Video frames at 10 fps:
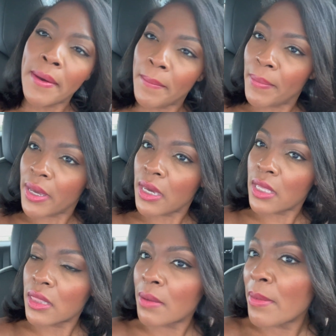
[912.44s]

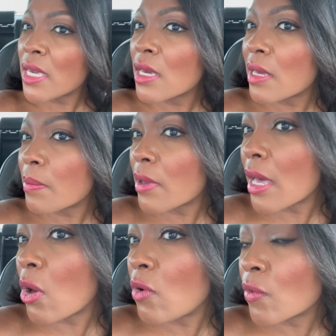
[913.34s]
But the makeup
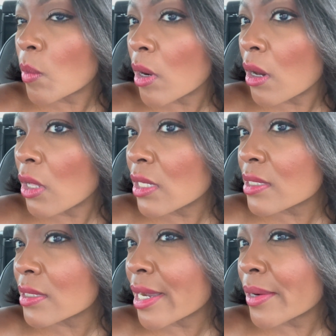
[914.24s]
overall is
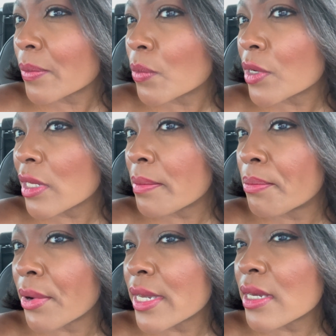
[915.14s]
not really
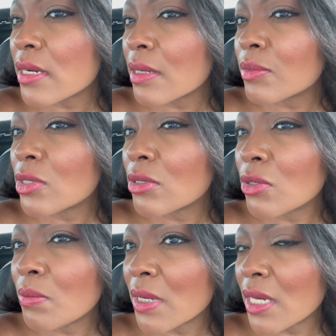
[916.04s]
breaking up too
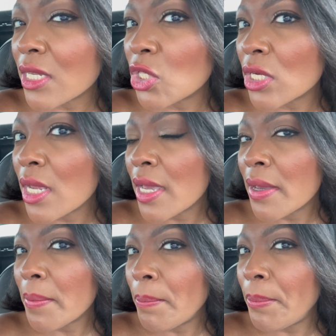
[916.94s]
much,
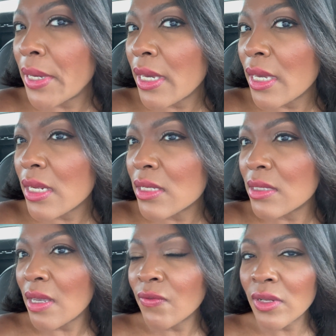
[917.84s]
but it's
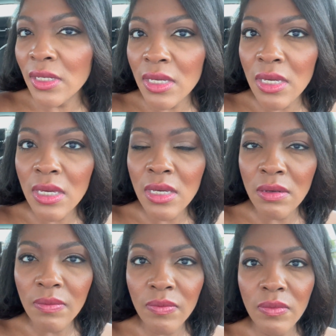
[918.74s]
definitely
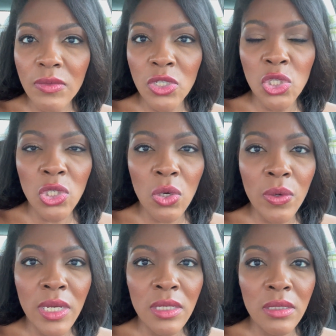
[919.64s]

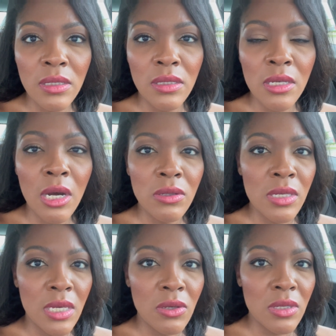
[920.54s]
showing tall
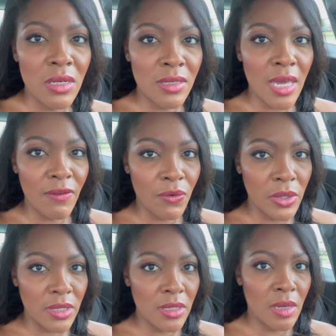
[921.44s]
tales that it's time for
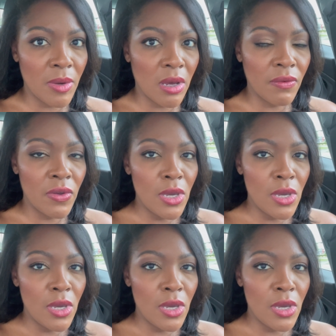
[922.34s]
it to come off.